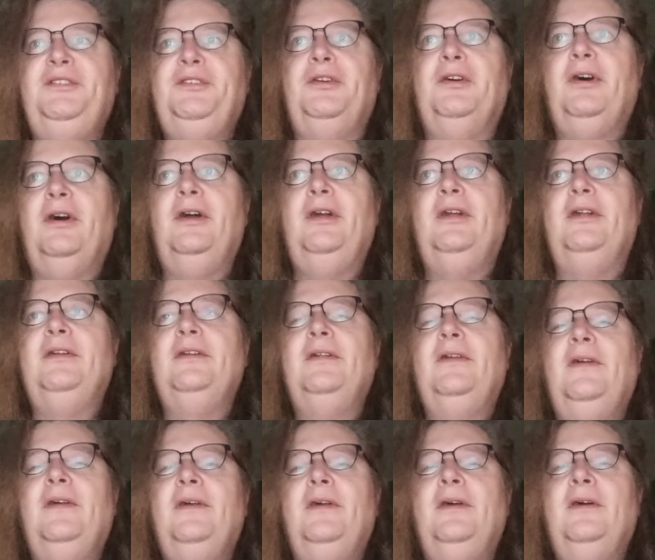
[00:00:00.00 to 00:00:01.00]
your heart,
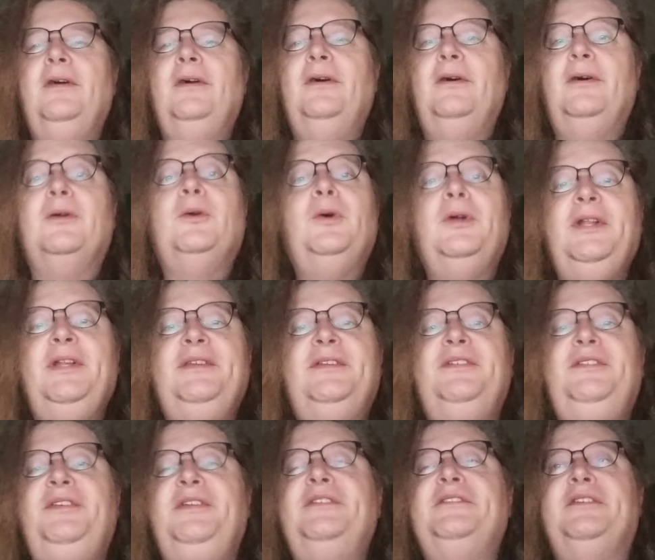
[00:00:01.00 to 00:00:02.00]
according to
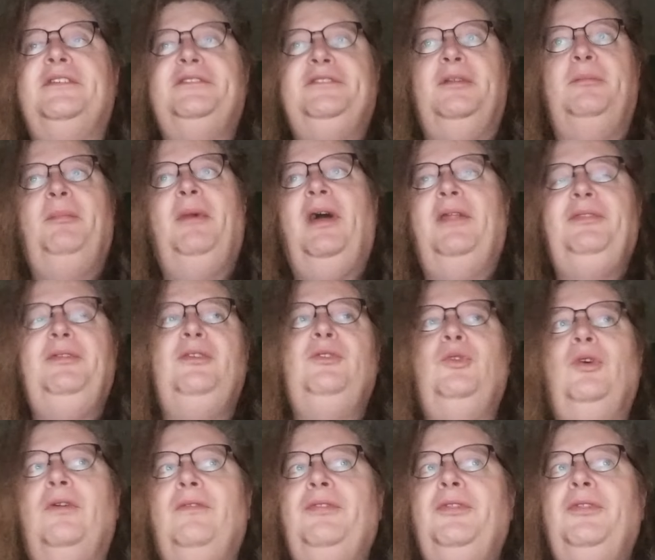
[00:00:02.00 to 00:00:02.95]
Jesus in Matthew 12,